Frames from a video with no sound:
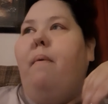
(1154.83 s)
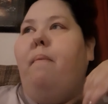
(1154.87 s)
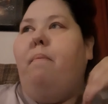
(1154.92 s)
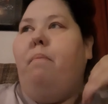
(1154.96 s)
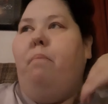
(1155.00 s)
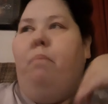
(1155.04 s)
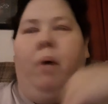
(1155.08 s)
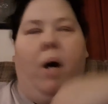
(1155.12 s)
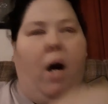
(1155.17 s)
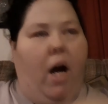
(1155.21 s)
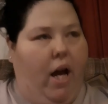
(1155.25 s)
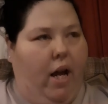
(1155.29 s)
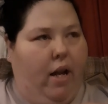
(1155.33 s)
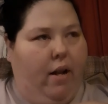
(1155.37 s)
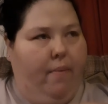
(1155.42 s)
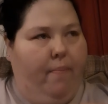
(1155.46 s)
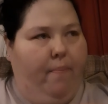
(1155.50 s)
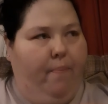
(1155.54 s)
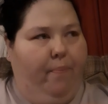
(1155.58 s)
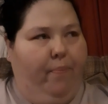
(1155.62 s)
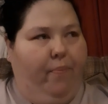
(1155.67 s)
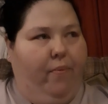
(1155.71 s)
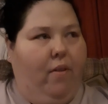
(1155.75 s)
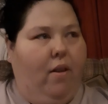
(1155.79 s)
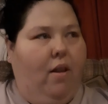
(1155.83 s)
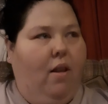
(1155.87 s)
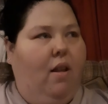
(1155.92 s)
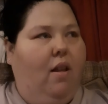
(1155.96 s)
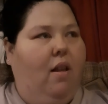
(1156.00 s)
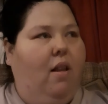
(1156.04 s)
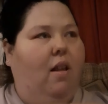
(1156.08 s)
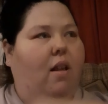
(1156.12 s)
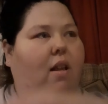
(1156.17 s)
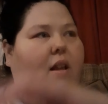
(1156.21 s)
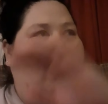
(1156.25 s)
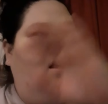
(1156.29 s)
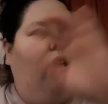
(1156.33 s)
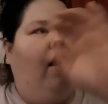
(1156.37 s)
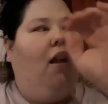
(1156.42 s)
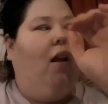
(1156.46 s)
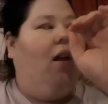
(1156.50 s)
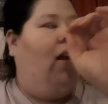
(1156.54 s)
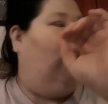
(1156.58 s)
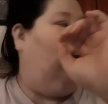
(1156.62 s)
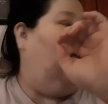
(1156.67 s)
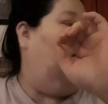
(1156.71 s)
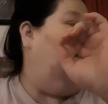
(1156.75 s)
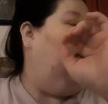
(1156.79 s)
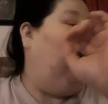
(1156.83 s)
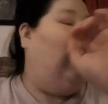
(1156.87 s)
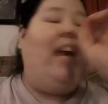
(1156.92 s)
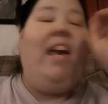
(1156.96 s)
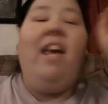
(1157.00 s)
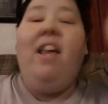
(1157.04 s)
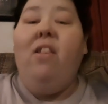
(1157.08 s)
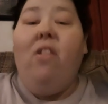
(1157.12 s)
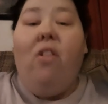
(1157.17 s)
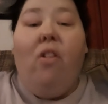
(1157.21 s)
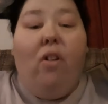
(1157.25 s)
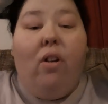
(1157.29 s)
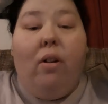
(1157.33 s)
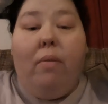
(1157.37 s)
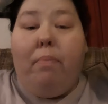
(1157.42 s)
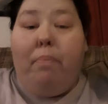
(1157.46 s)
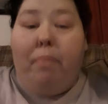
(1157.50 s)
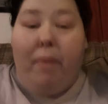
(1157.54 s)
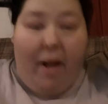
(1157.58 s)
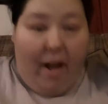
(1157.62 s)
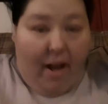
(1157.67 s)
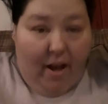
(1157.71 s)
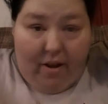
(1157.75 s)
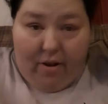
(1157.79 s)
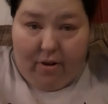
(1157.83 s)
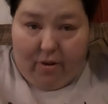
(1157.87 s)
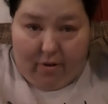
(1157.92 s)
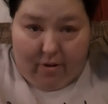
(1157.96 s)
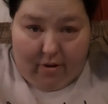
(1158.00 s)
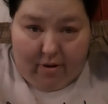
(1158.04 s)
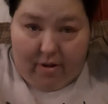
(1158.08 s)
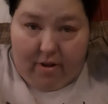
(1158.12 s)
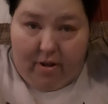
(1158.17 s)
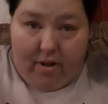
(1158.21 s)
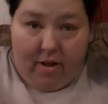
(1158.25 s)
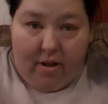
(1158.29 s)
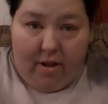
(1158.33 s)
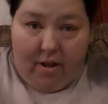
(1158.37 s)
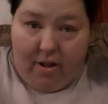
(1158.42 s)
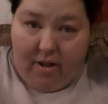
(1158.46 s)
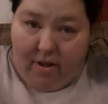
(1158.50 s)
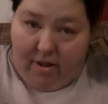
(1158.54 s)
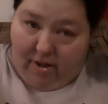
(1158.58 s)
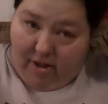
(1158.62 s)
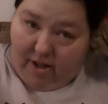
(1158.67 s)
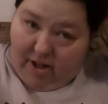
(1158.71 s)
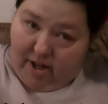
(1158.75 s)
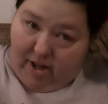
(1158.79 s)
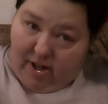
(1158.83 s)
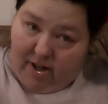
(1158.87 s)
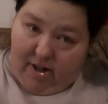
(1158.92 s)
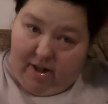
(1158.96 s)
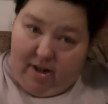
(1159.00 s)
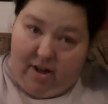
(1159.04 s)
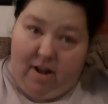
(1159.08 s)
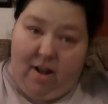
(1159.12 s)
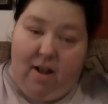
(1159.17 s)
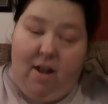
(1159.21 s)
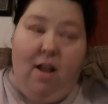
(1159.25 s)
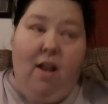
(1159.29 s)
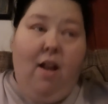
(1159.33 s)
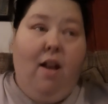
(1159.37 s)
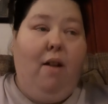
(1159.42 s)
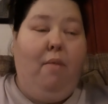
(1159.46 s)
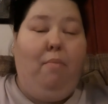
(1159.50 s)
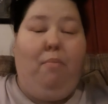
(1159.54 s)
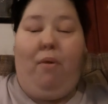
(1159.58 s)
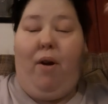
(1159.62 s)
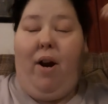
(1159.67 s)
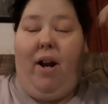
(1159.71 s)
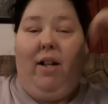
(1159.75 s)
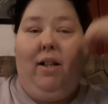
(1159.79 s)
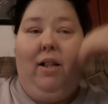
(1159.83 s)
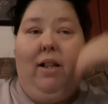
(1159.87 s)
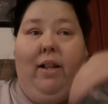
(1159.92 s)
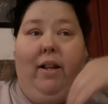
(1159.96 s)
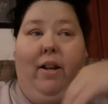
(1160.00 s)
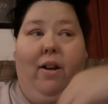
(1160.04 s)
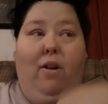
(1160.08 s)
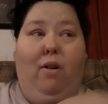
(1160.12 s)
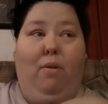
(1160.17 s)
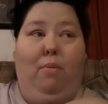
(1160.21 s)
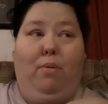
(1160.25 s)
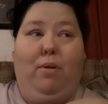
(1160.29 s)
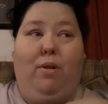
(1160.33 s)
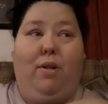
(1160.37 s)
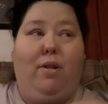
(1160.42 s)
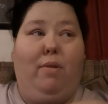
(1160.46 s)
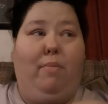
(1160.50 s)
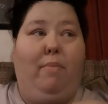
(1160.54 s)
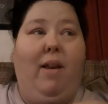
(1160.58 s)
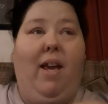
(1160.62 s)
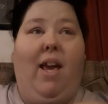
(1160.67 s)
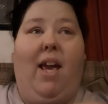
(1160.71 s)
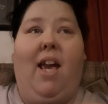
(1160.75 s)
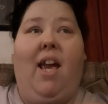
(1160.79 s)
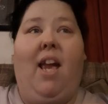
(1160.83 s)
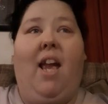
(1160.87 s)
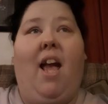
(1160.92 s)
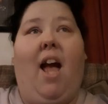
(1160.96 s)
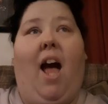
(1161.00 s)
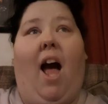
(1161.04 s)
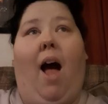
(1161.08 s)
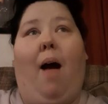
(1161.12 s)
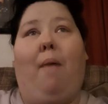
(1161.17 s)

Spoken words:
But he looked better than Brantley Gilbert to me.